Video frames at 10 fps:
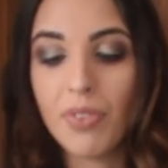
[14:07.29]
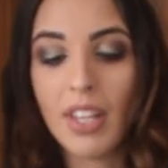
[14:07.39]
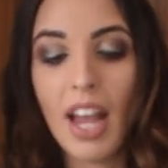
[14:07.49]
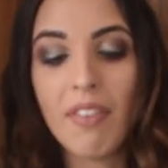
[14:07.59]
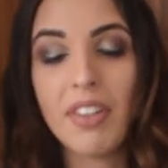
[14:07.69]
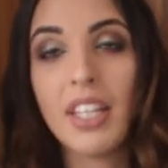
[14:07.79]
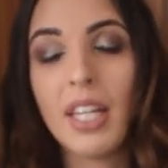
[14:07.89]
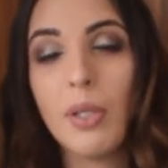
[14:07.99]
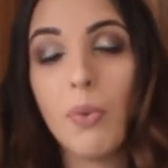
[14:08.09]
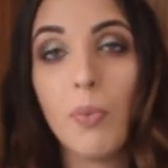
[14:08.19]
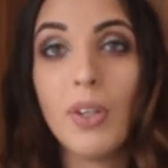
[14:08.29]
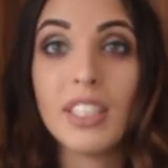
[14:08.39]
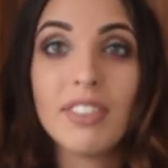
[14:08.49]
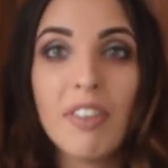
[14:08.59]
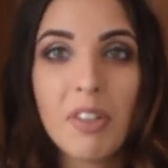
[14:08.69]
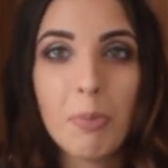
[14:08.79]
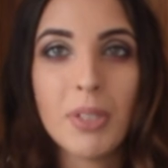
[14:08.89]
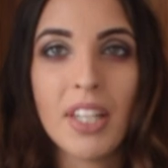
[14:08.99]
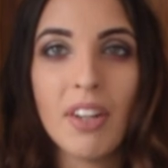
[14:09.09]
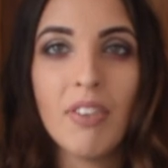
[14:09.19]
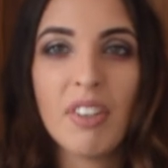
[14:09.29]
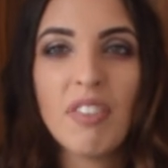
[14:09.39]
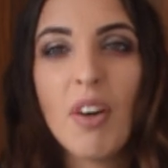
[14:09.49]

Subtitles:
everything was 50% off and I